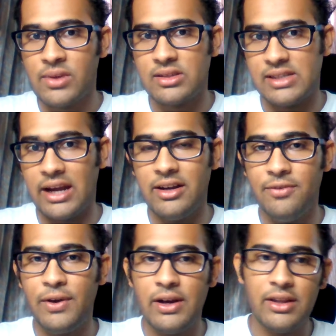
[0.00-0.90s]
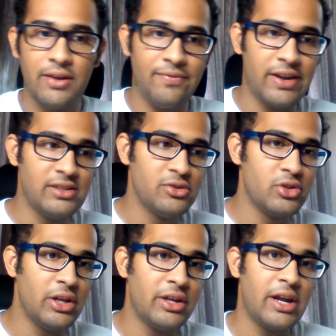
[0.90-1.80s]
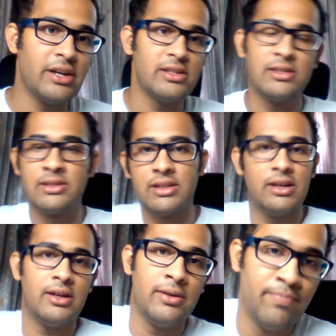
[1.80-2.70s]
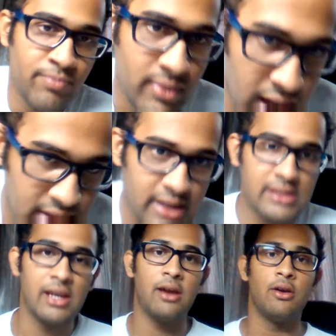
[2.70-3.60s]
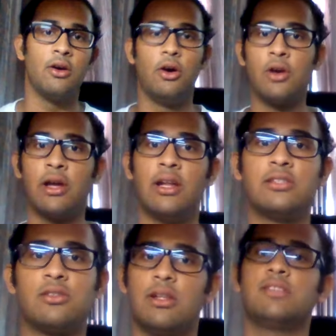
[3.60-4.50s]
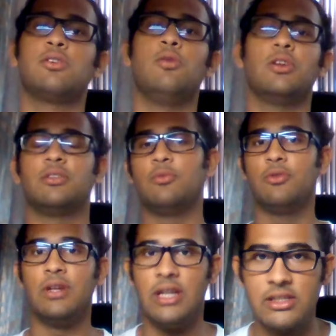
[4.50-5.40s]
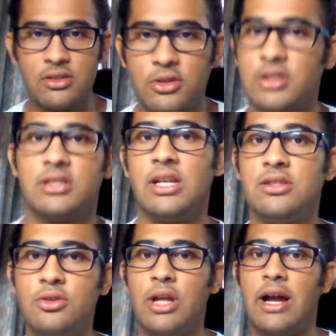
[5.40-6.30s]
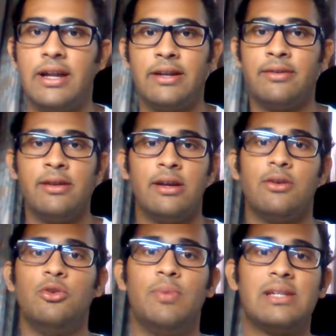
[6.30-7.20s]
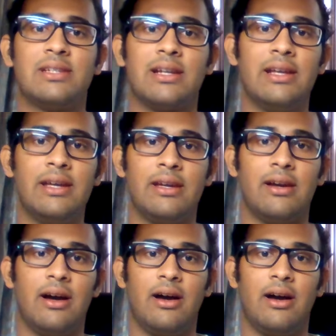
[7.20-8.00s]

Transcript: Second difficulty that friends usually create is that they say, okay, let's go watch a movie, let's do this, let's do that, and you basically